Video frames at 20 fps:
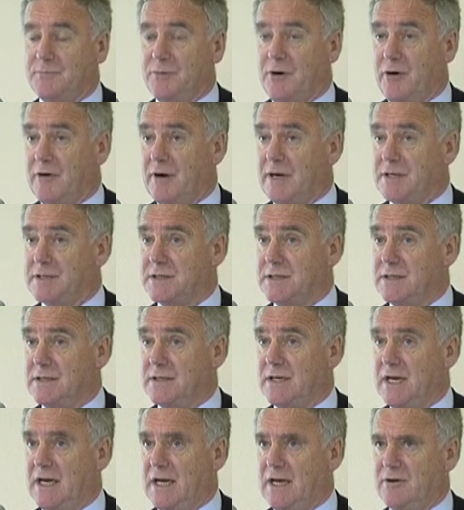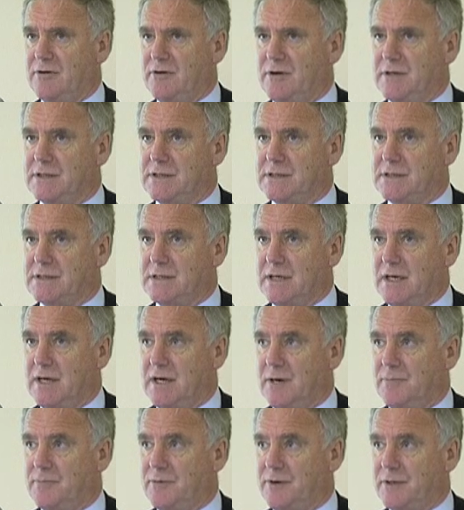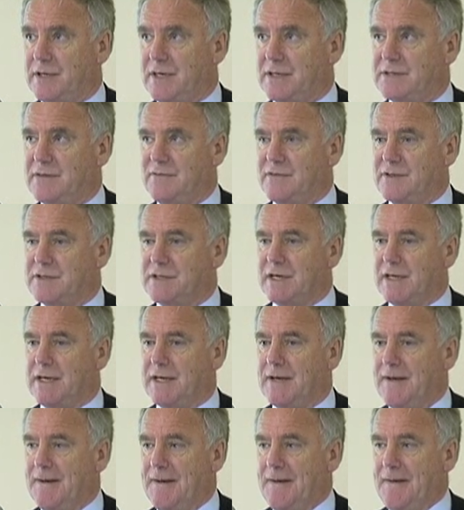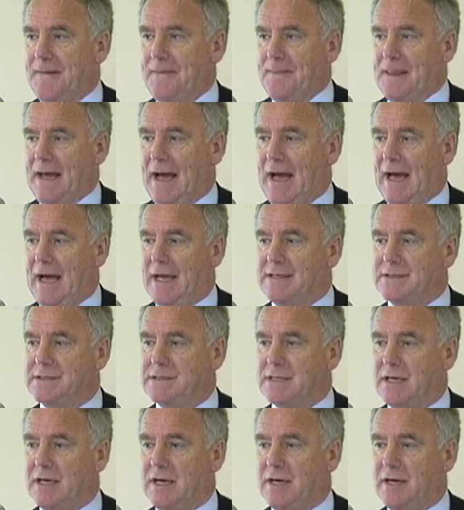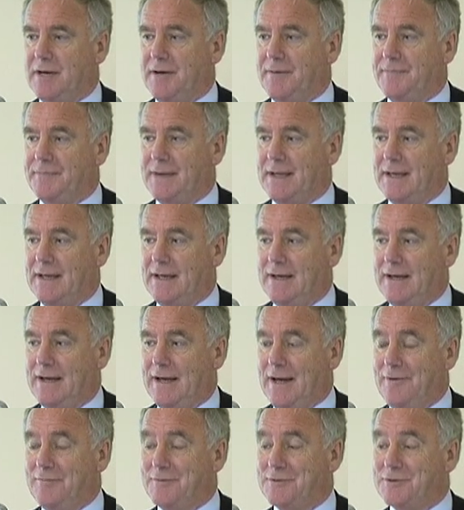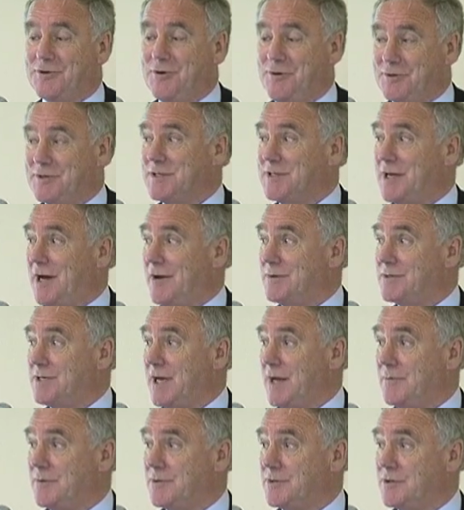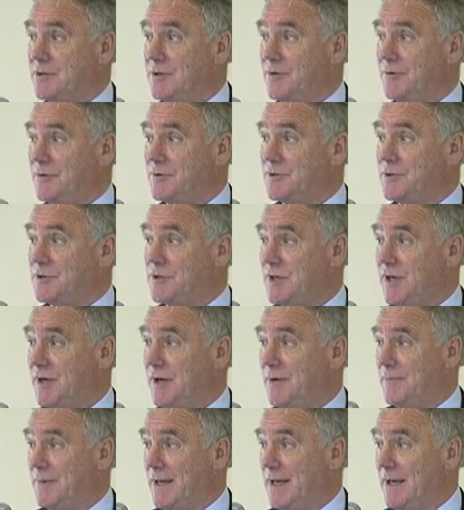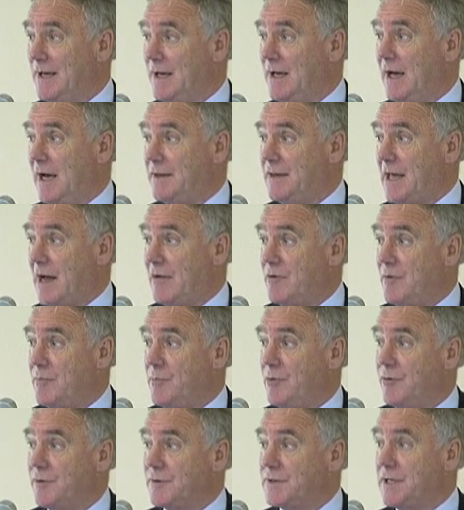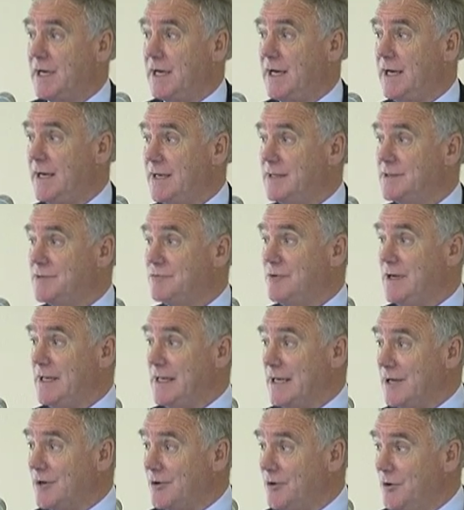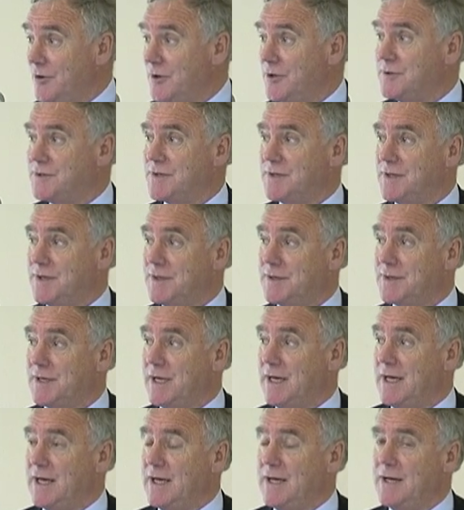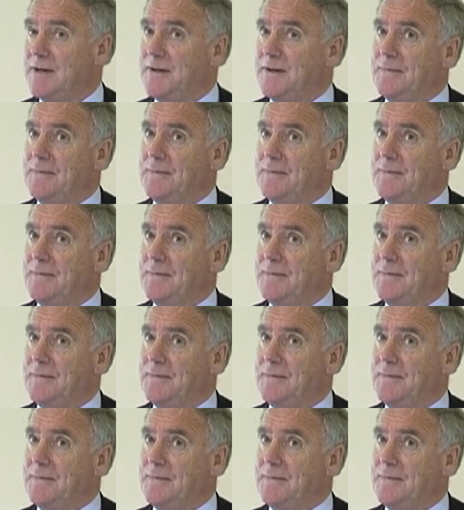progress and increased productivity. And it was good that I was able to launch that report here. It's really good that the